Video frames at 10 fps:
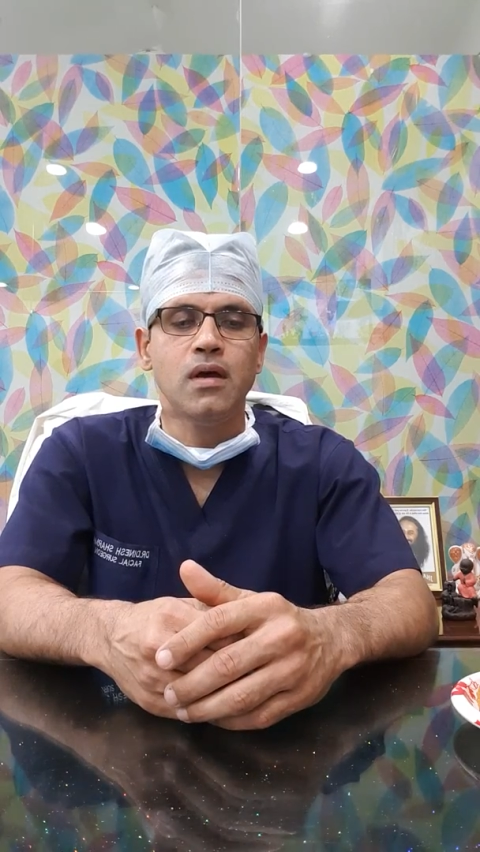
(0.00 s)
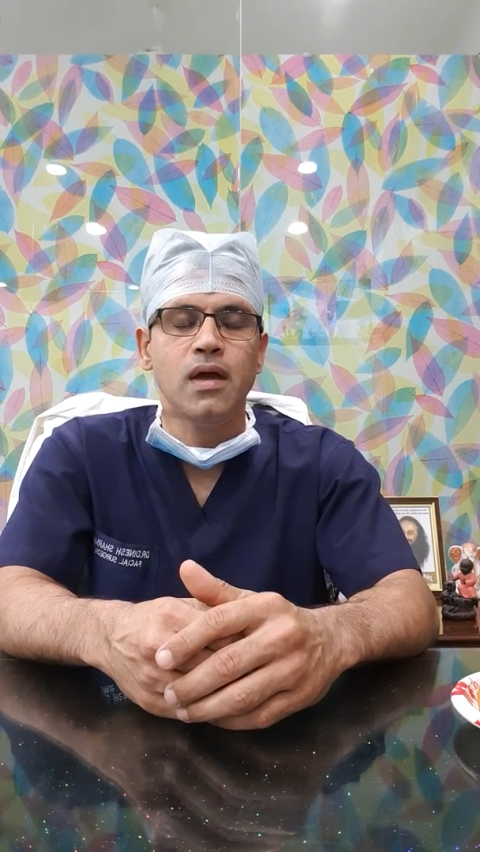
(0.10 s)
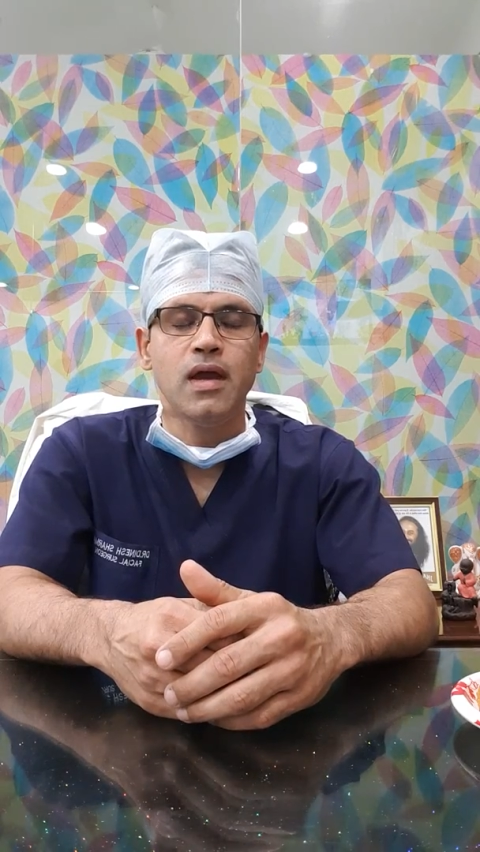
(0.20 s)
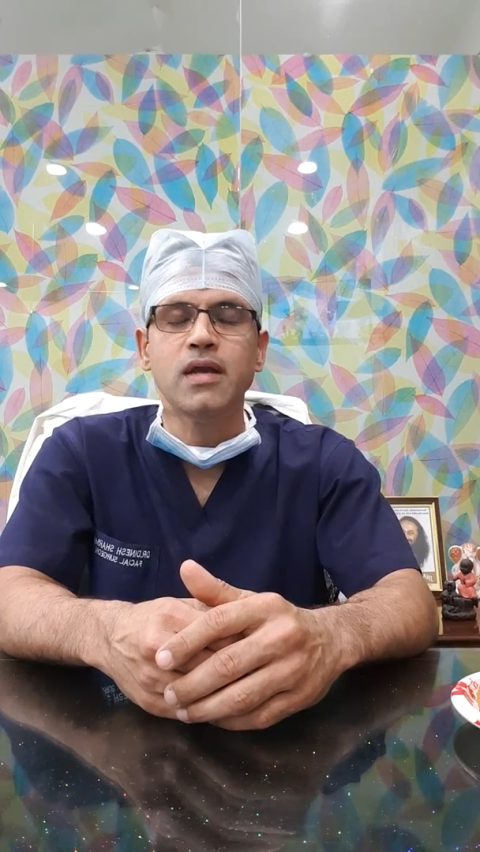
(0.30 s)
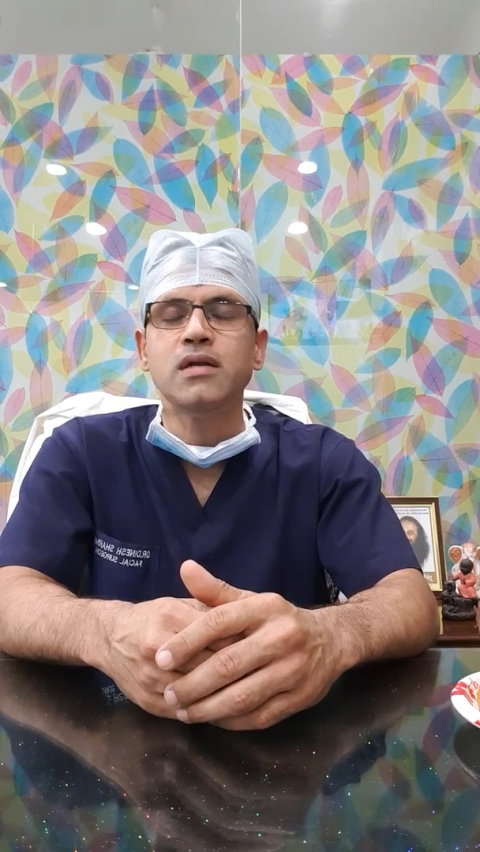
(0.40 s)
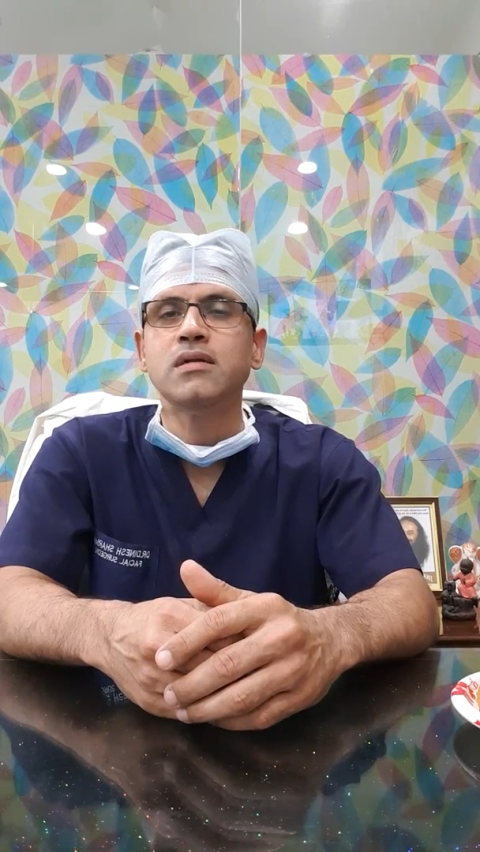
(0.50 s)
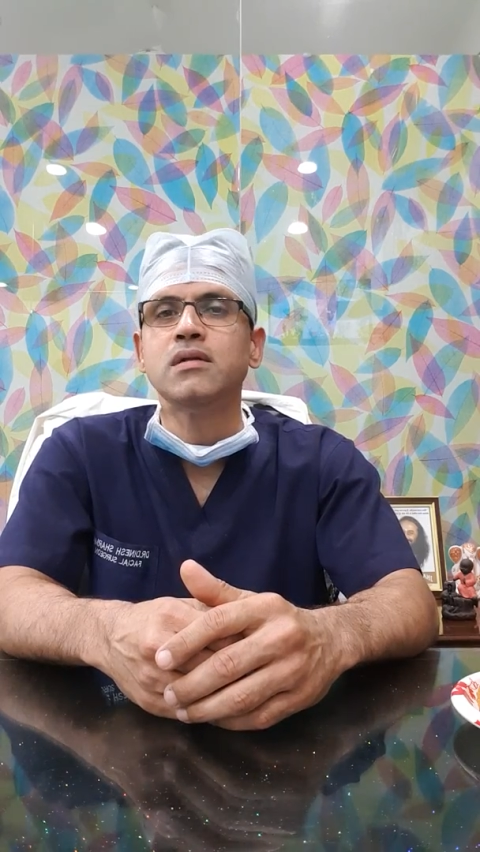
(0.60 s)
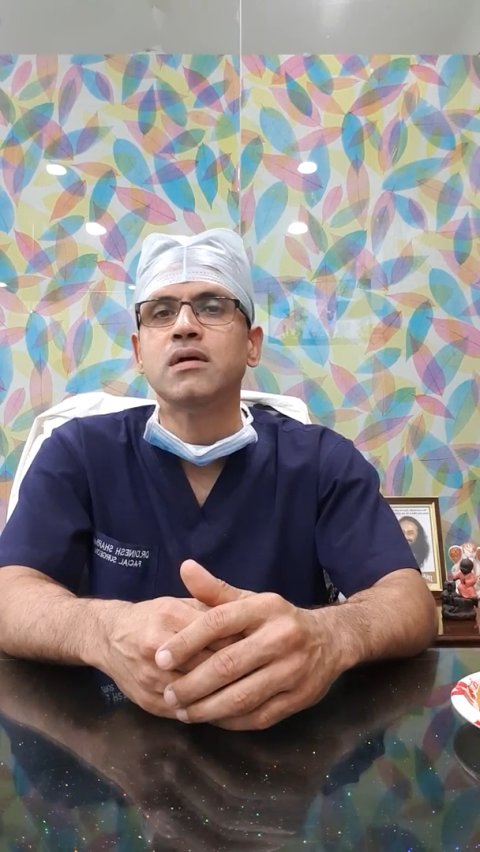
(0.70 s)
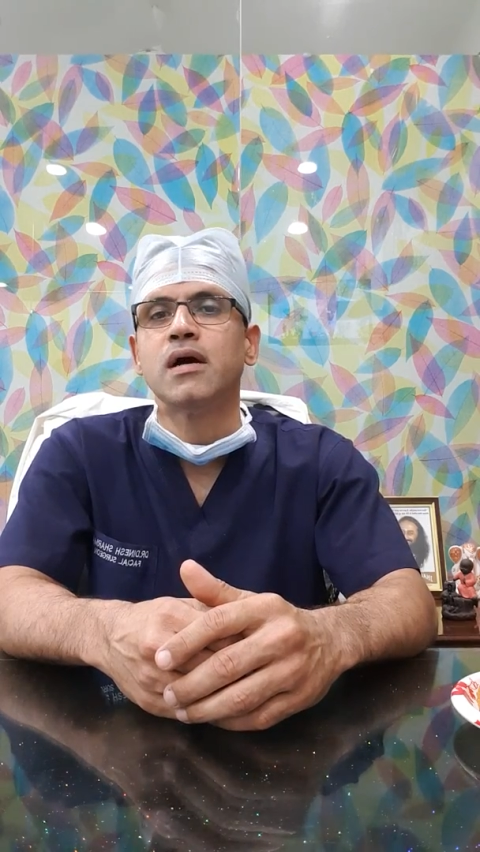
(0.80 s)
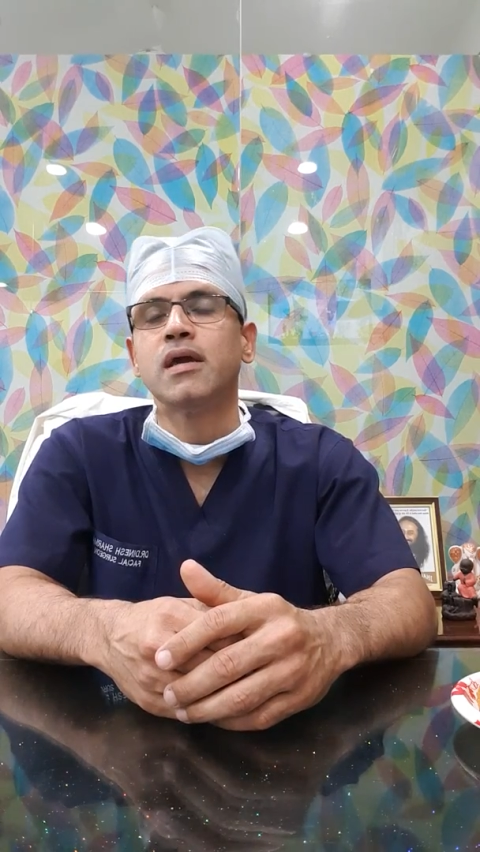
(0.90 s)

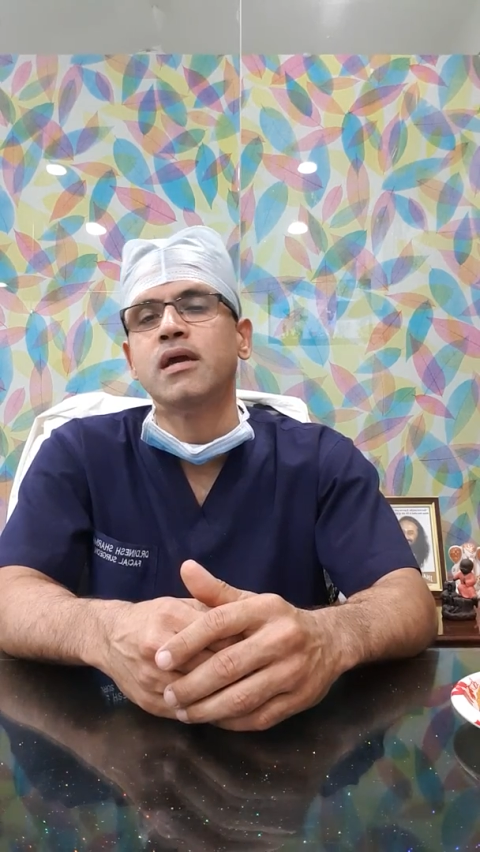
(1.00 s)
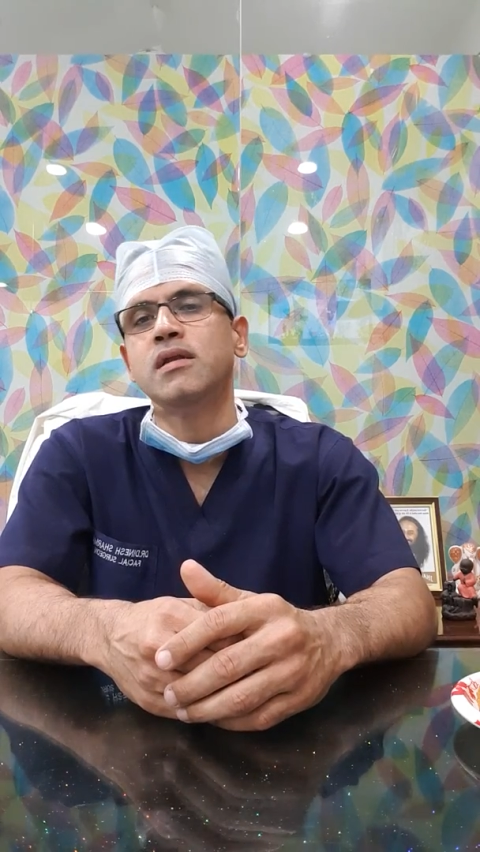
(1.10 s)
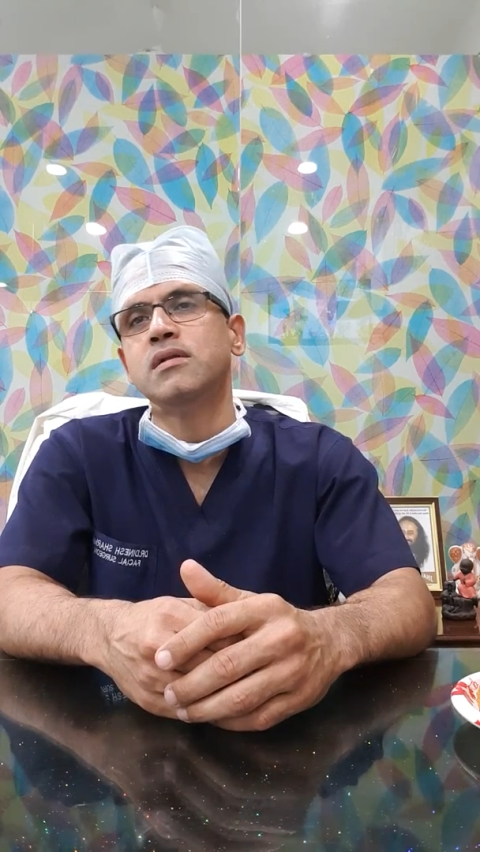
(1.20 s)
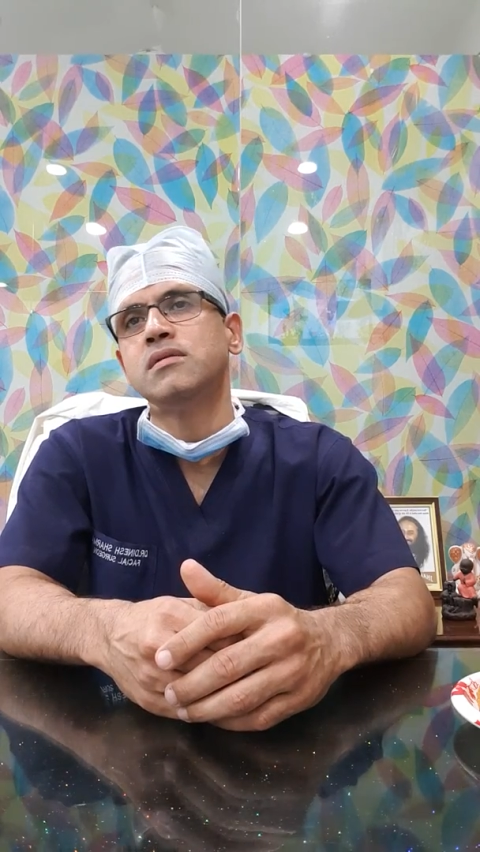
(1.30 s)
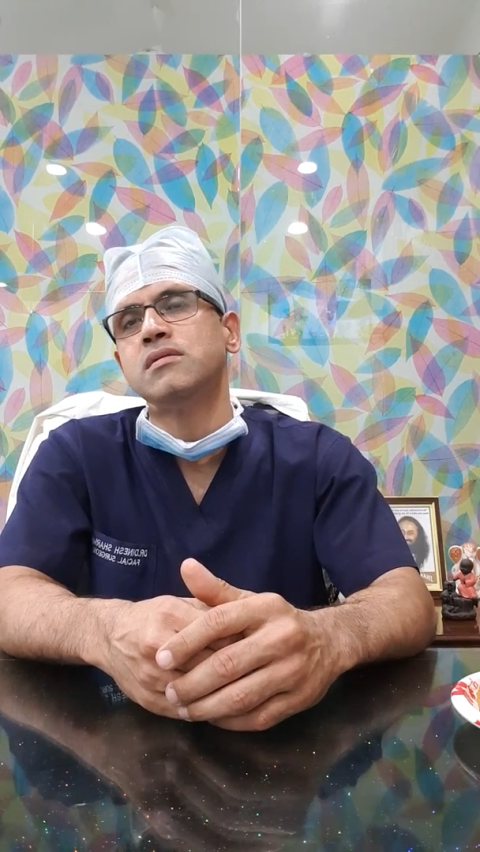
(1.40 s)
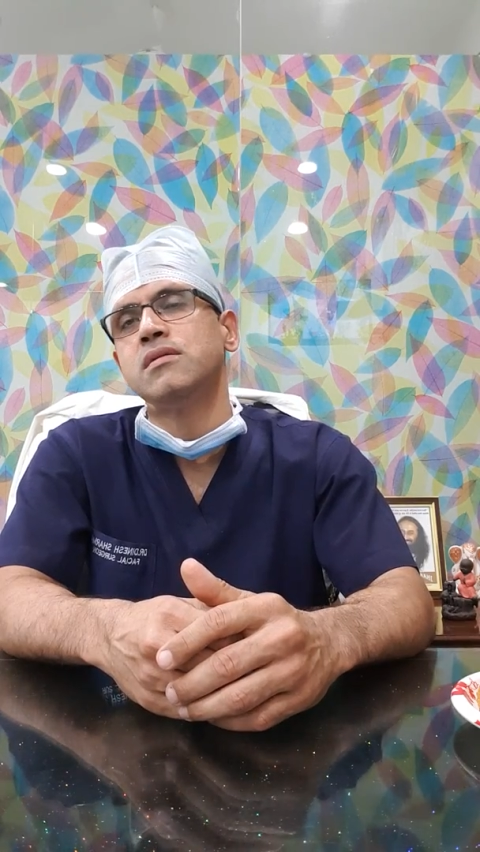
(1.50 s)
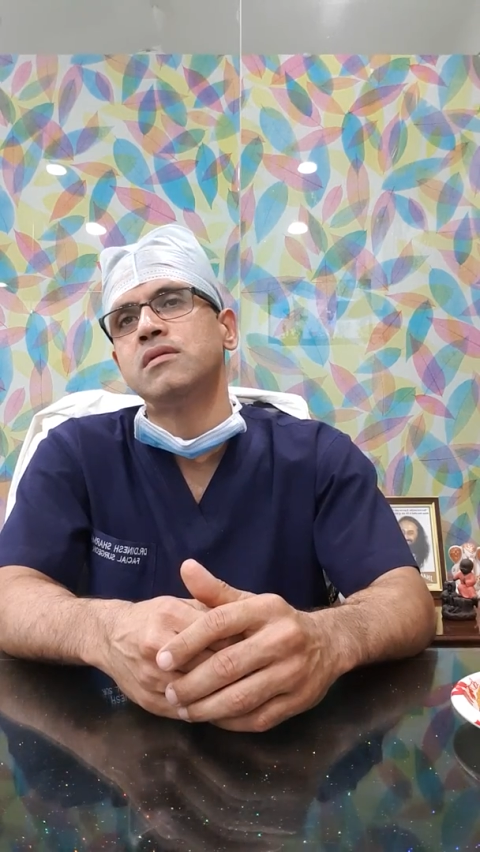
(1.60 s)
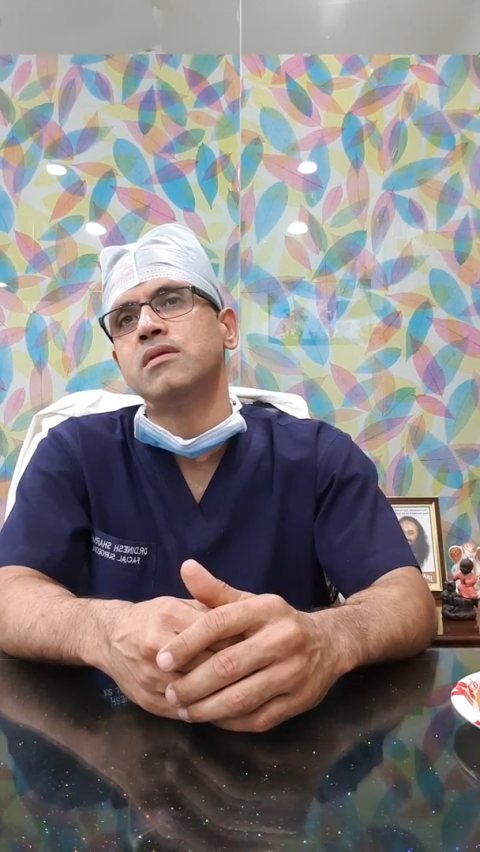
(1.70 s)
And again,